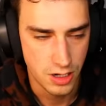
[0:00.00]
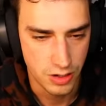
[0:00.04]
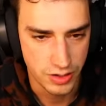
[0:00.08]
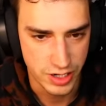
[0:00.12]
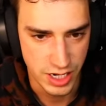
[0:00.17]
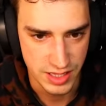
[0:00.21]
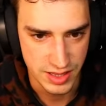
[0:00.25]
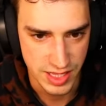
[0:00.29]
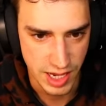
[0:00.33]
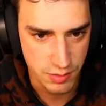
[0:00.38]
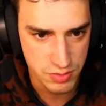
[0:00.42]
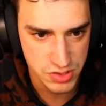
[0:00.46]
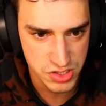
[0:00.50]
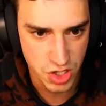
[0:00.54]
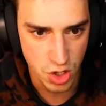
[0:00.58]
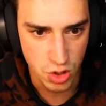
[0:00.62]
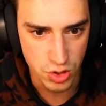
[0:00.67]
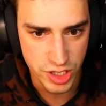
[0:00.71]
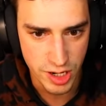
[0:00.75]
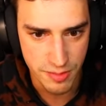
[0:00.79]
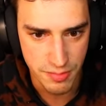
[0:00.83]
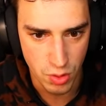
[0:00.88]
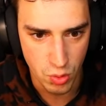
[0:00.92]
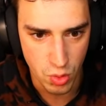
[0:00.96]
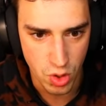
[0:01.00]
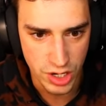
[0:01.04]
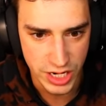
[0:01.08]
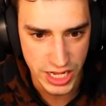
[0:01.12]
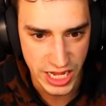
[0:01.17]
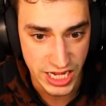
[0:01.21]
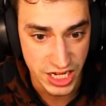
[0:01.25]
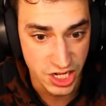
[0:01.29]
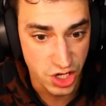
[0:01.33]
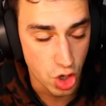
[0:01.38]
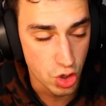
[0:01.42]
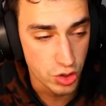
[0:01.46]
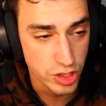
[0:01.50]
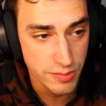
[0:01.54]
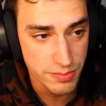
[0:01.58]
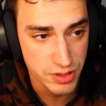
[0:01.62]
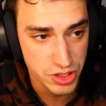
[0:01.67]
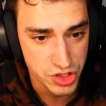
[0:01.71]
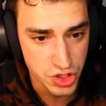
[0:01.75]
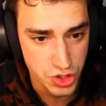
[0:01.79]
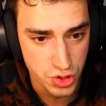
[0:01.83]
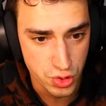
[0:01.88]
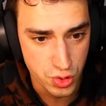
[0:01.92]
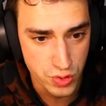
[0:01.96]
Okay, that was goal number one. And goal number
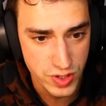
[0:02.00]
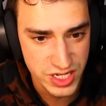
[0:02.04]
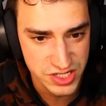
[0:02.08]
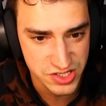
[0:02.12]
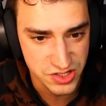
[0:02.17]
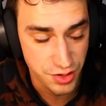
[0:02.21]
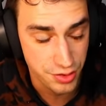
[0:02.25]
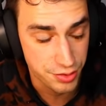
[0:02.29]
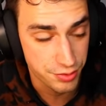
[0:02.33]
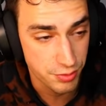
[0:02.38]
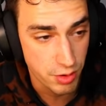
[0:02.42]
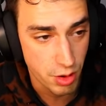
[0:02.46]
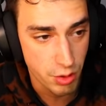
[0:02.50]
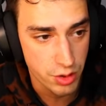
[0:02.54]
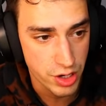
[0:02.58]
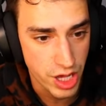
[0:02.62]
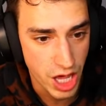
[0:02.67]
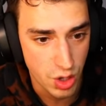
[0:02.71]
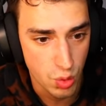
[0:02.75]
two is to throw it